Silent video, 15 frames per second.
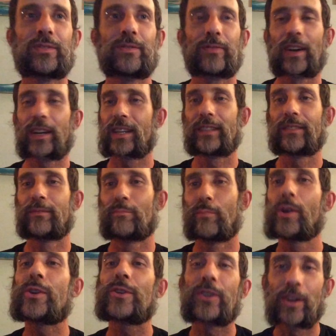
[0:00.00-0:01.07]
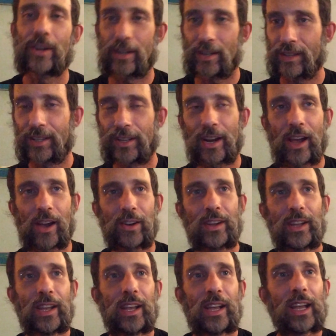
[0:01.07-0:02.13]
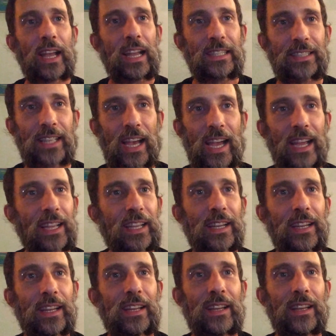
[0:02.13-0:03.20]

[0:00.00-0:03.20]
fucking murderer, it's like,